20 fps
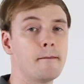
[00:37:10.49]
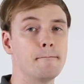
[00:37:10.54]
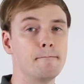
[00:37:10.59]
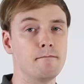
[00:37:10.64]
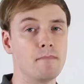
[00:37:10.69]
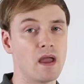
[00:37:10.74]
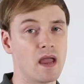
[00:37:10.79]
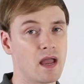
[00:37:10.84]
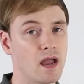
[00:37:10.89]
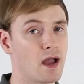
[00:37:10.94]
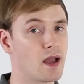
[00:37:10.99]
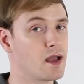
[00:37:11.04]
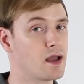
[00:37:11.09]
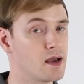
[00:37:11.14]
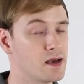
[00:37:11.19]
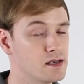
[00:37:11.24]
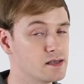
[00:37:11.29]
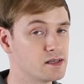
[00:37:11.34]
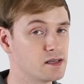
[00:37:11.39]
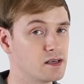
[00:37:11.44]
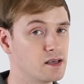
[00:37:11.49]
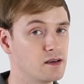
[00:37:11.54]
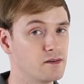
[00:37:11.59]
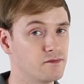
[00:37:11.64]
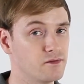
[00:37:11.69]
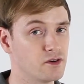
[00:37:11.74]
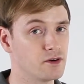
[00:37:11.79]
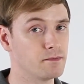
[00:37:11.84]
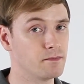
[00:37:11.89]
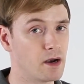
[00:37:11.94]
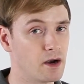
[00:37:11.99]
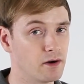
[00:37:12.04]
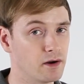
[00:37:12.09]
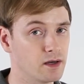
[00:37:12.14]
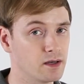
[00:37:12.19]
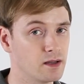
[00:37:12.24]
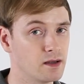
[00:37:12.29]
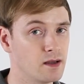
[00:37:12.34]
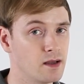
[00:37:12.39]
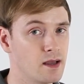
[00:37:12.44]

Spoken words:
May I ask if you're married?